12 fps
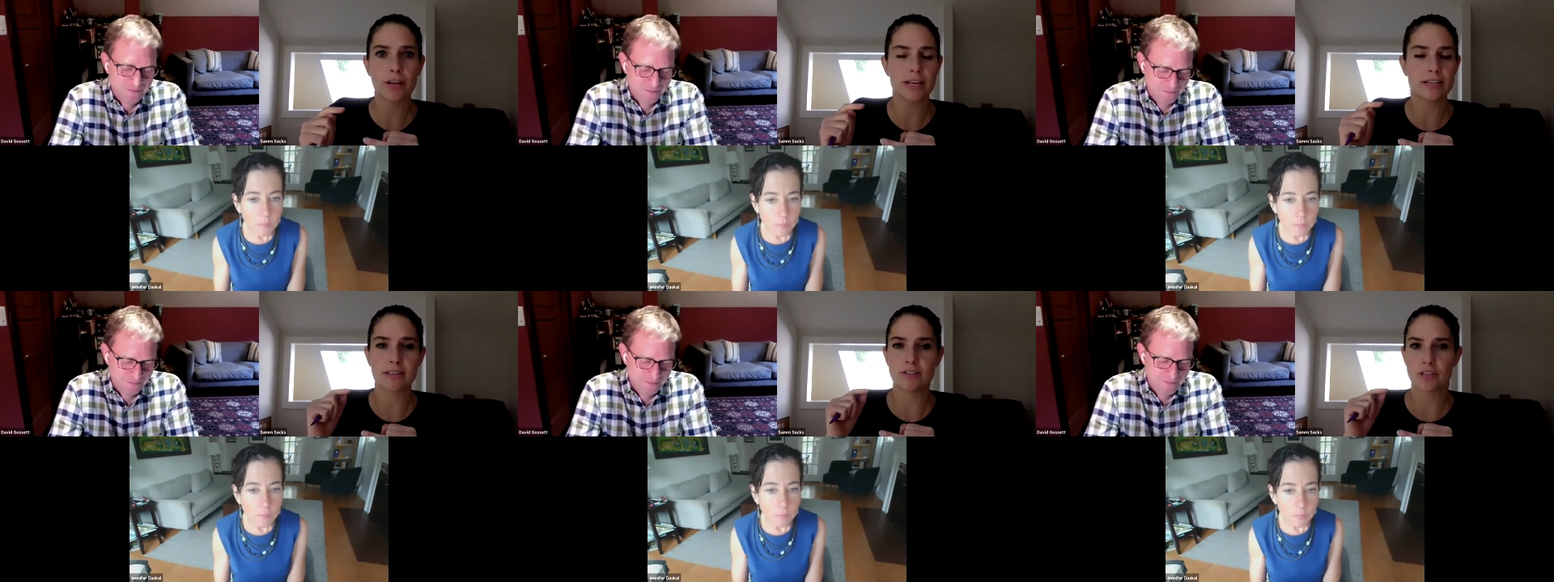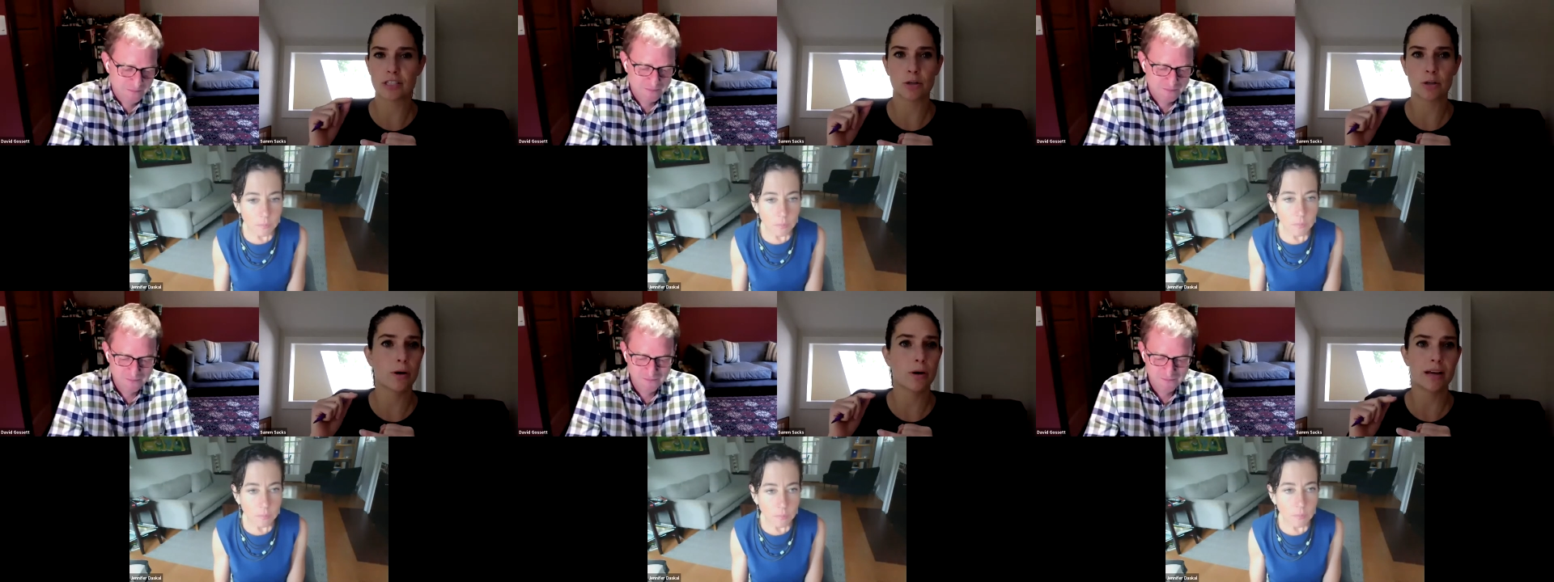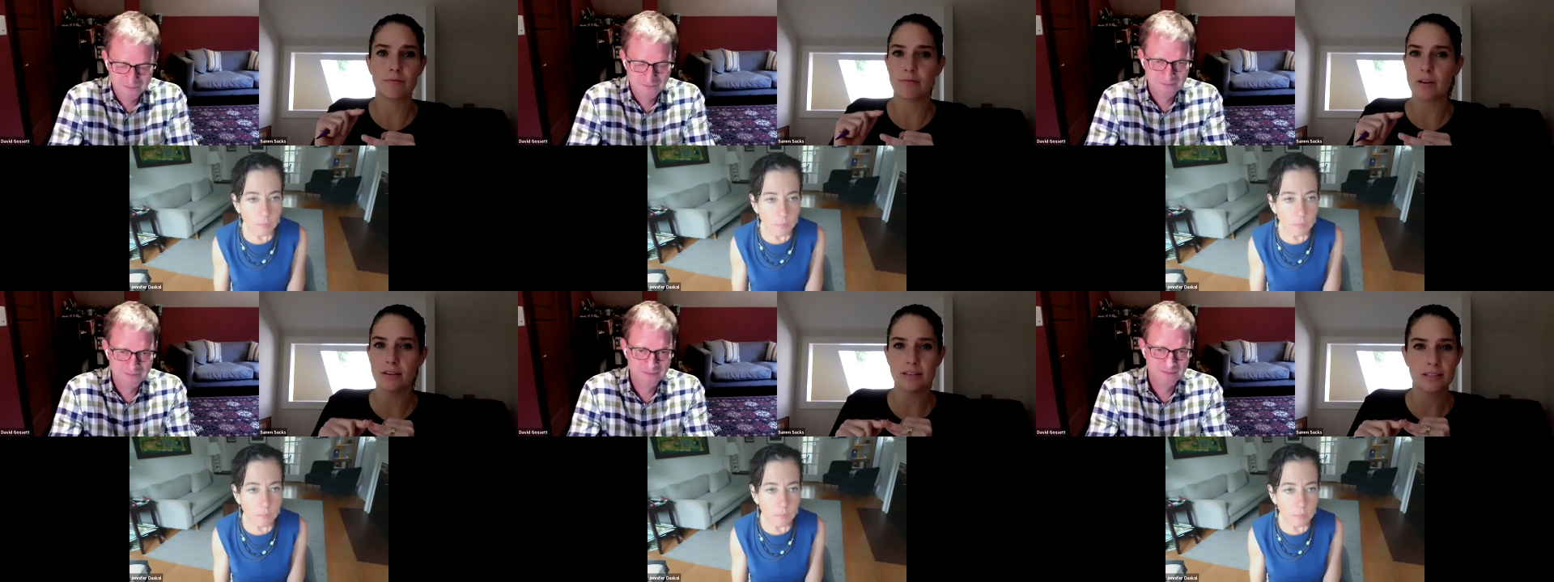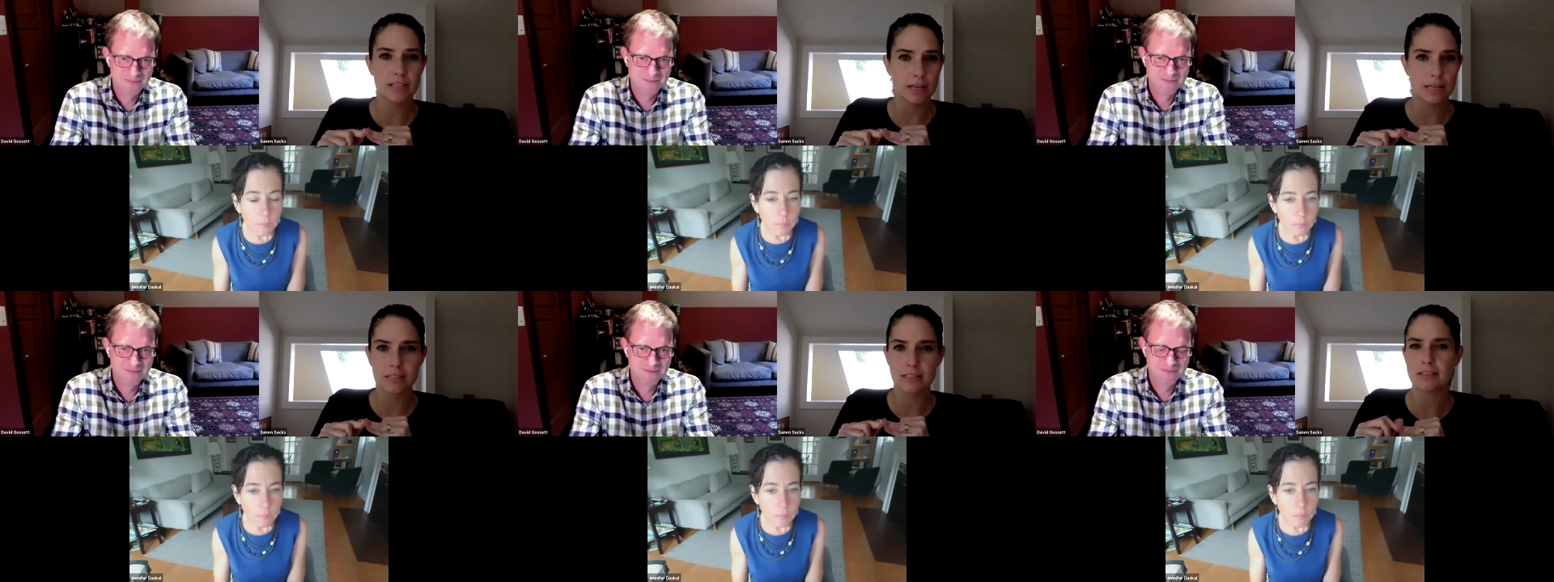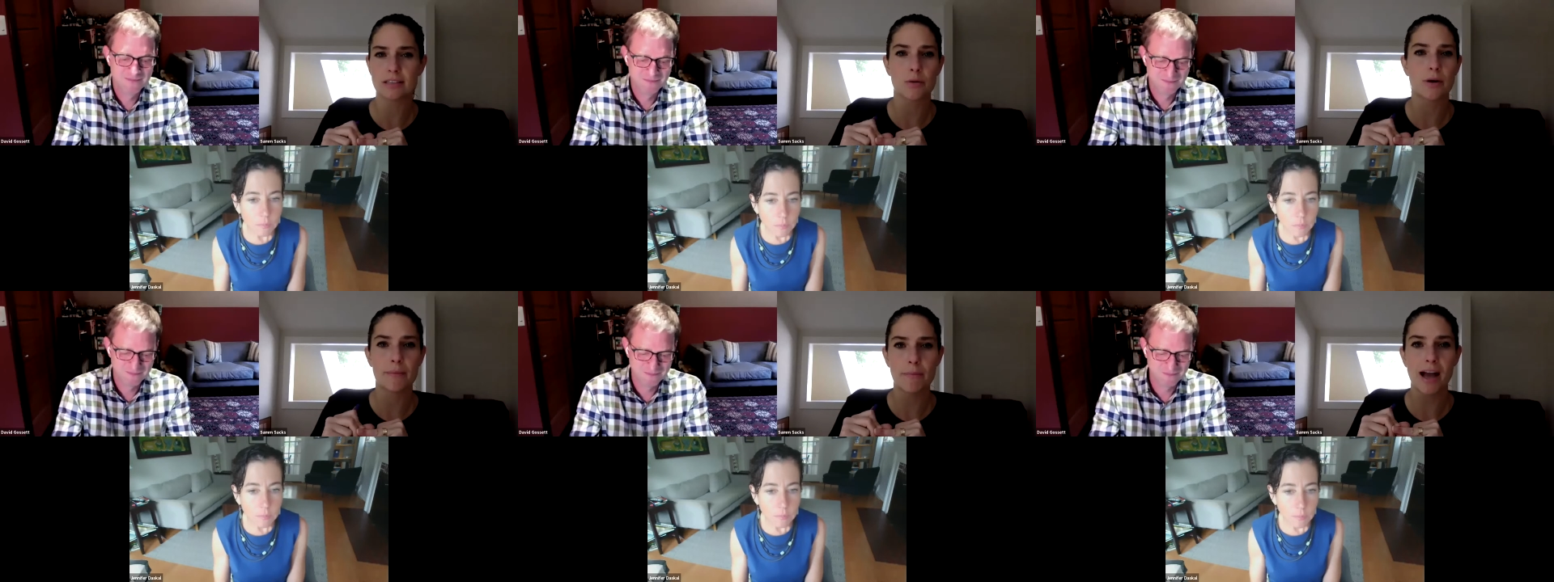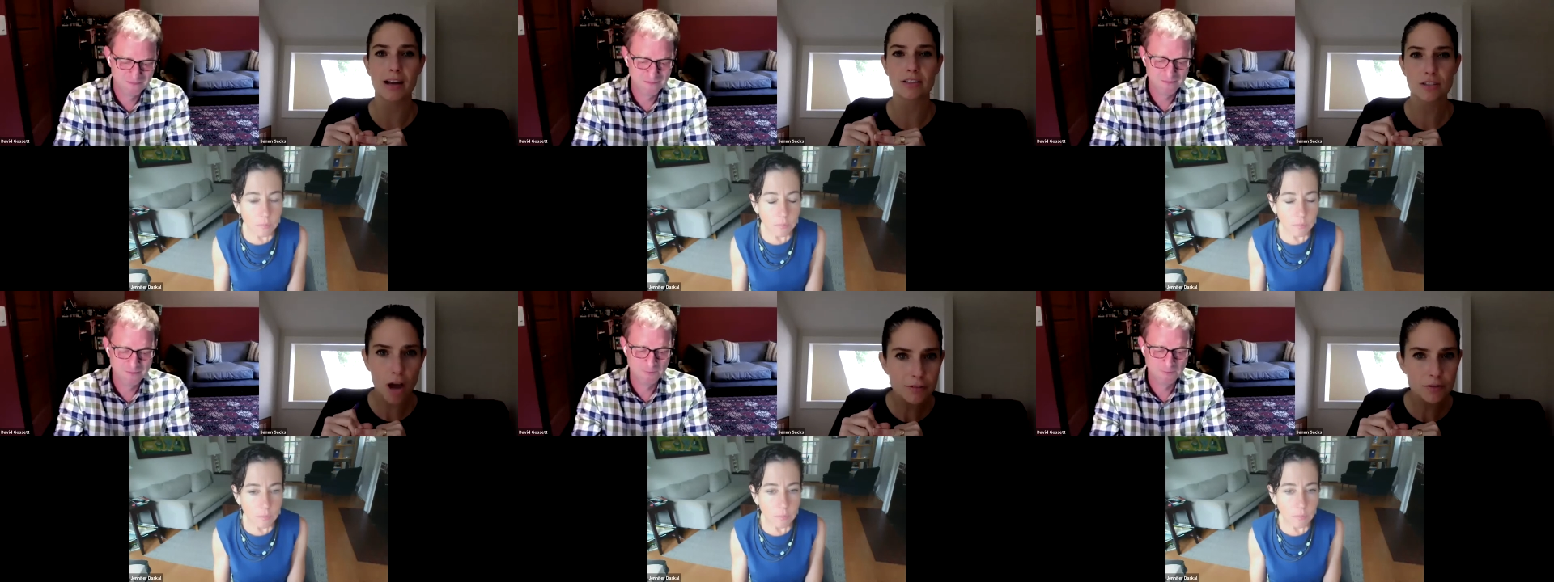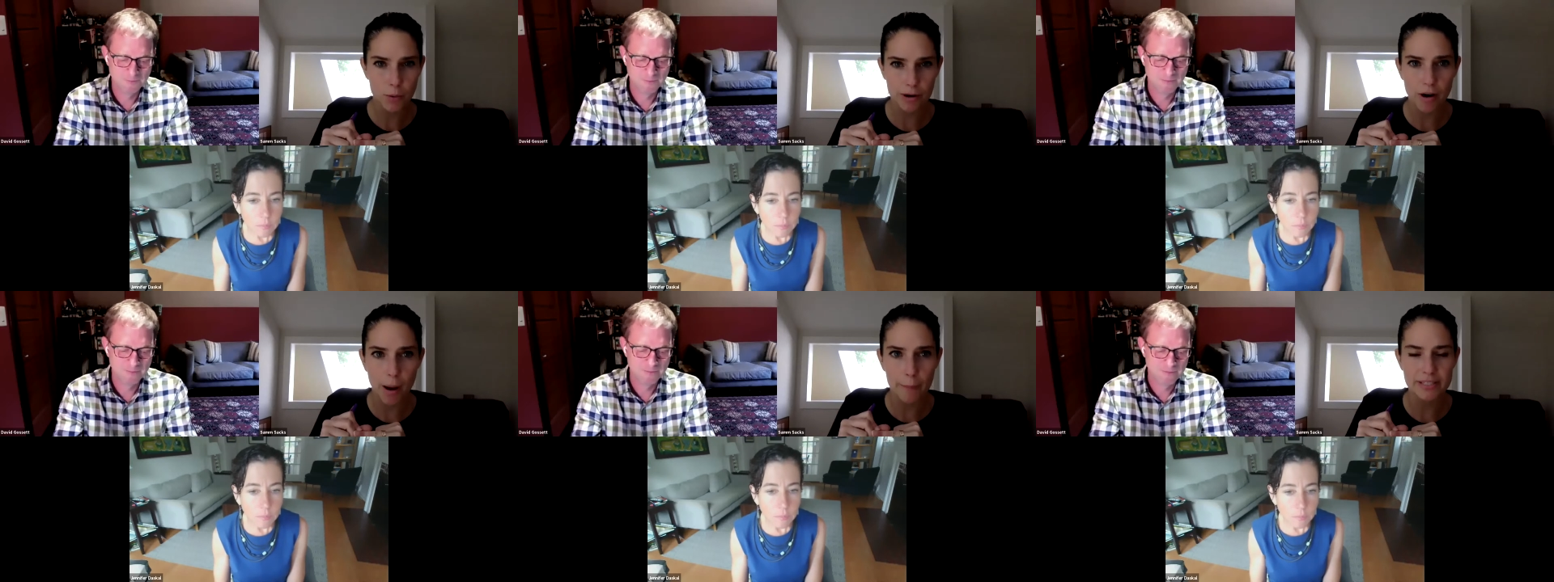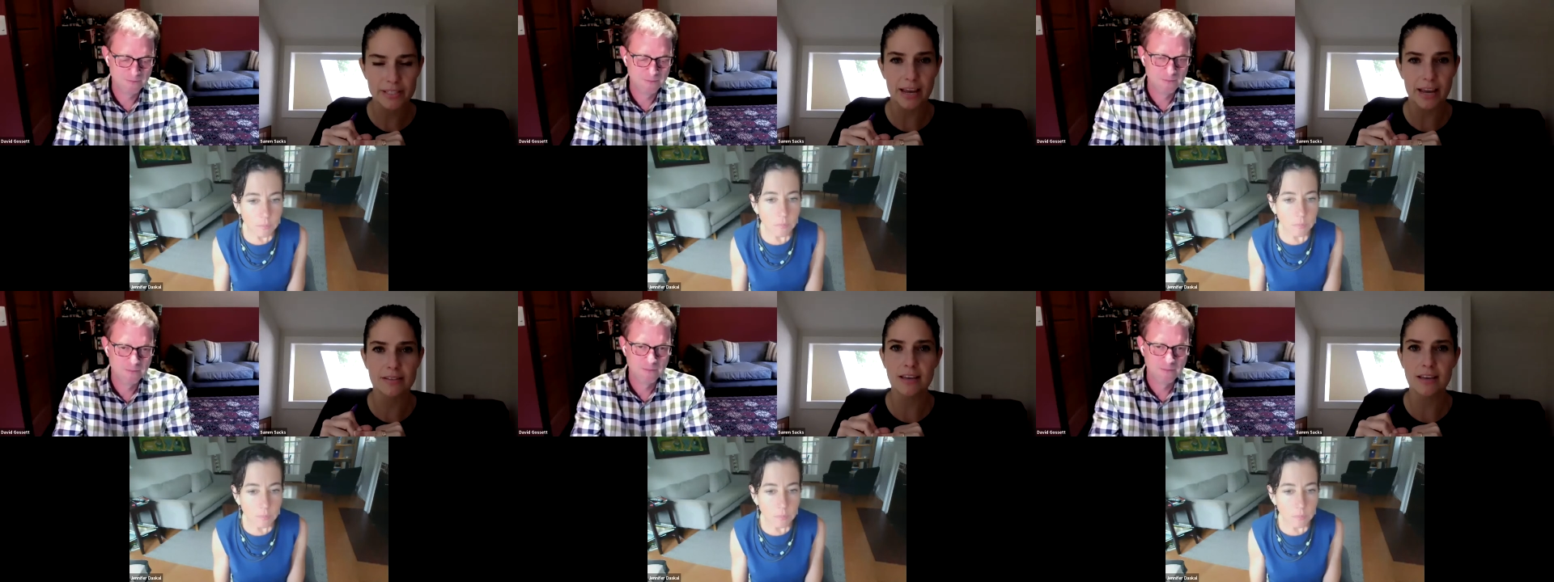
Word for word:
Speaker 1: Is this just going to uh, is this just going to impact software updates?